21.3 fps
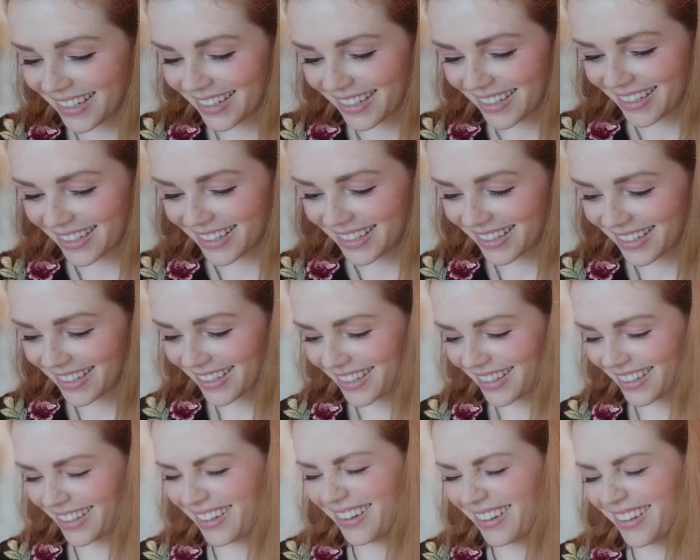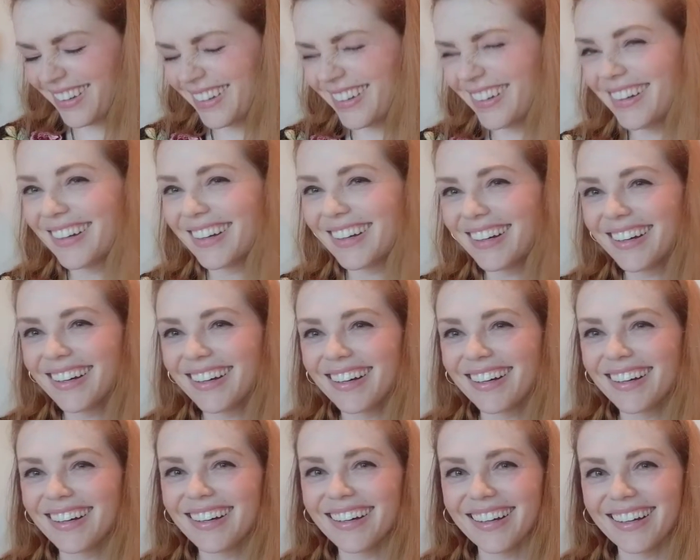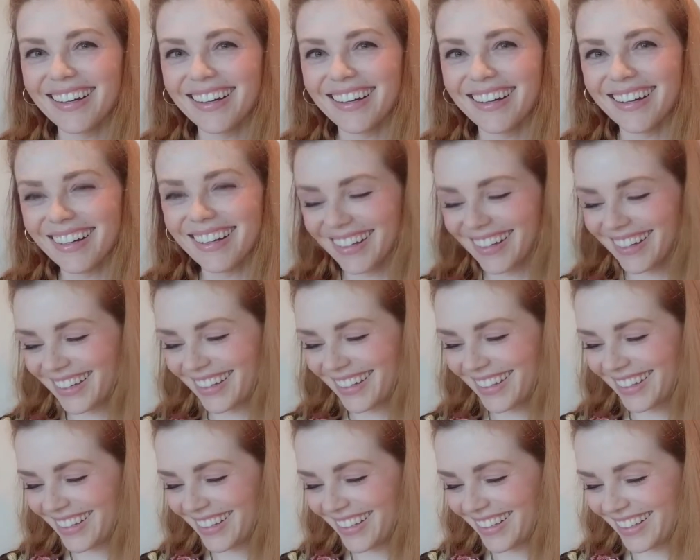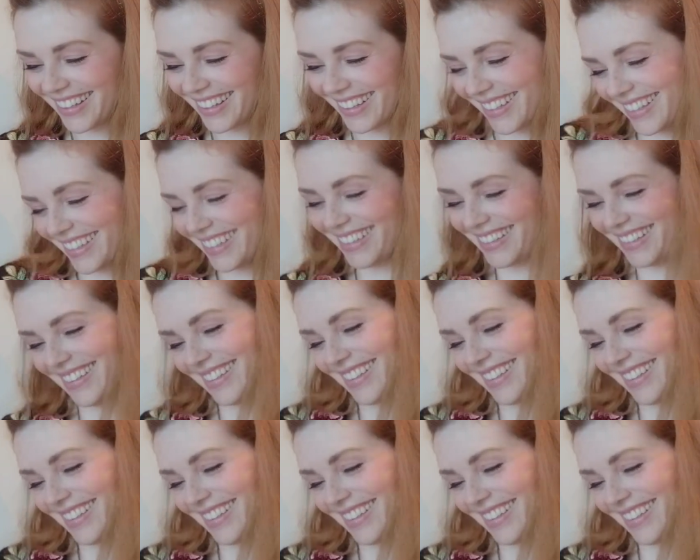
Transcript: Nobody speaks.